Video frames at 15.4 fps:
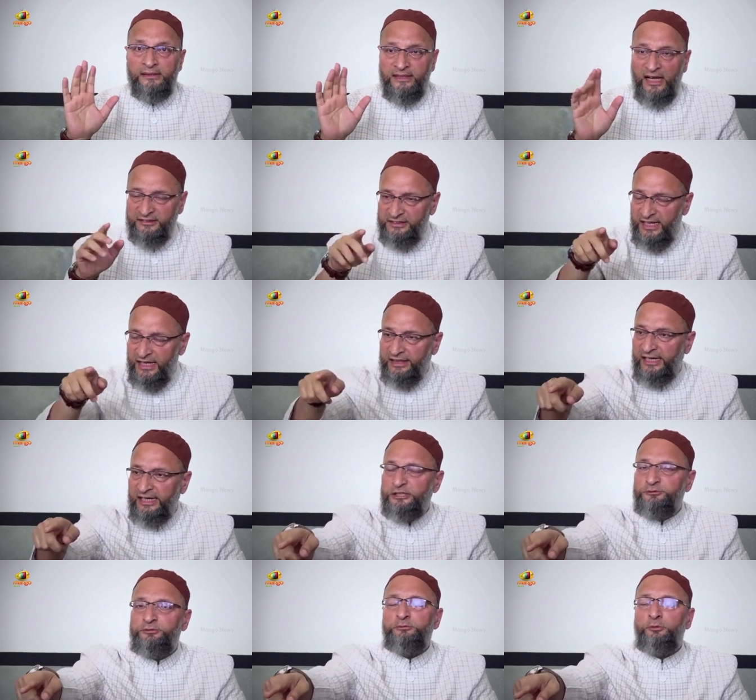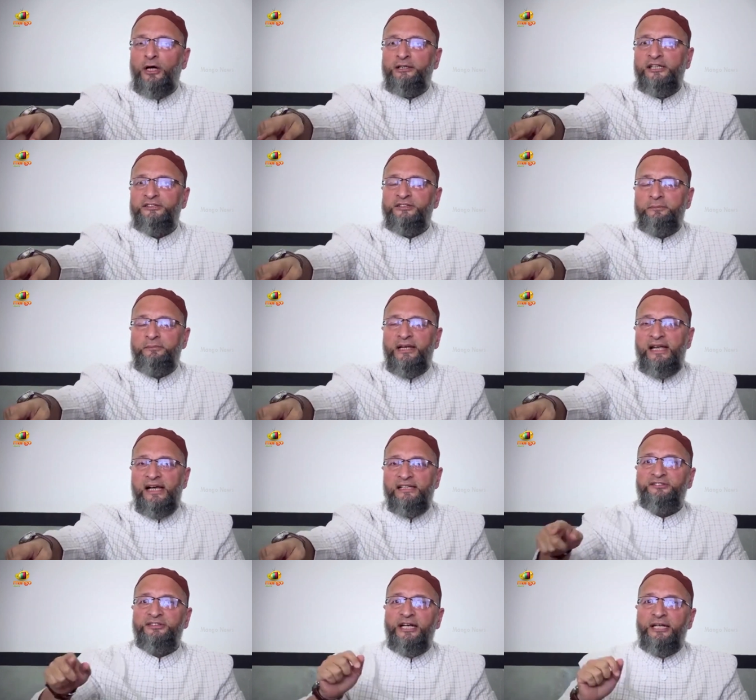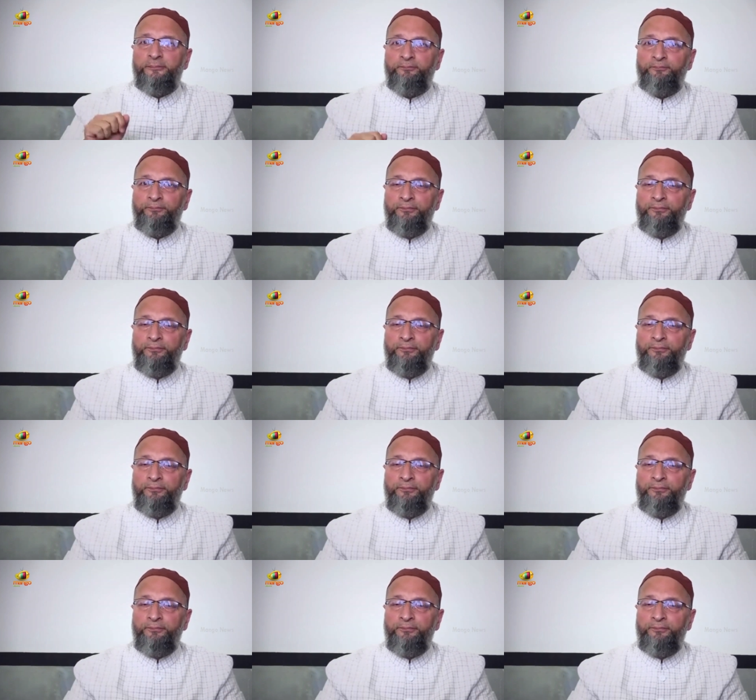does he agrees with what his MLA has said?